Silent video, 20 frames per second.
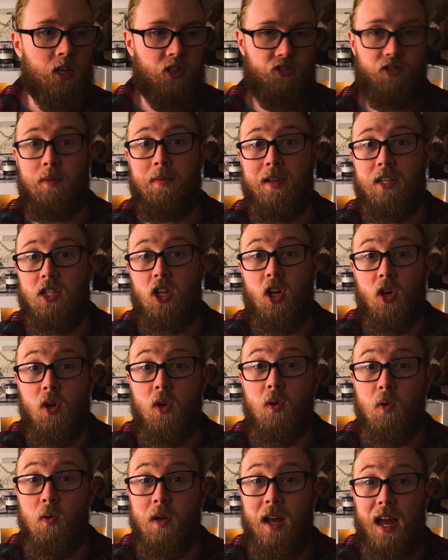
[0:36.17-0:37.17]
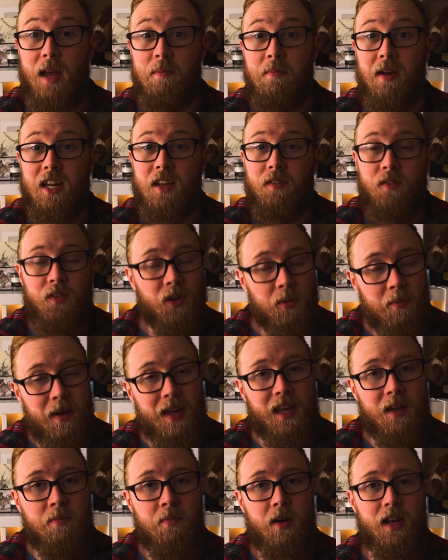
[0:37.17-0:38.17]
streaming is a long haul game, and if we're not
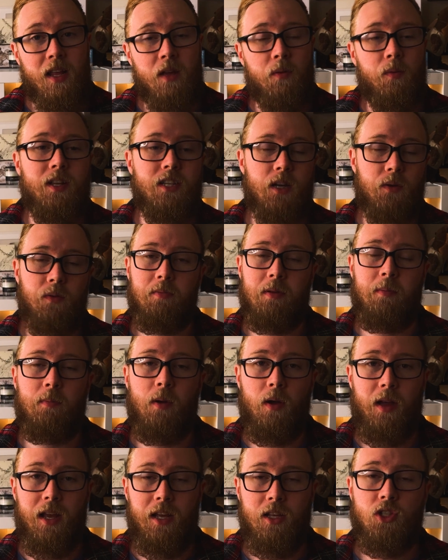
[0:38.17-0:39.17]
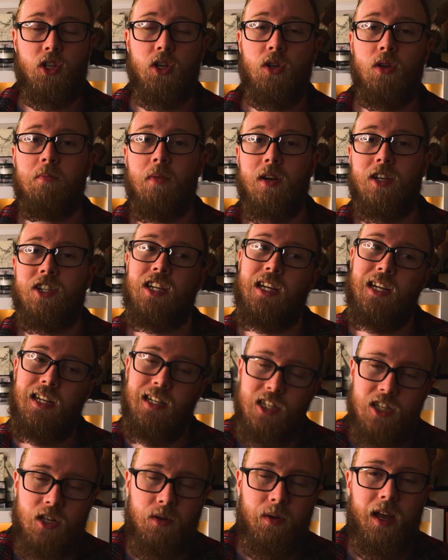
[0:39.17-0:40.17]
making money, we don't want to be putting too much into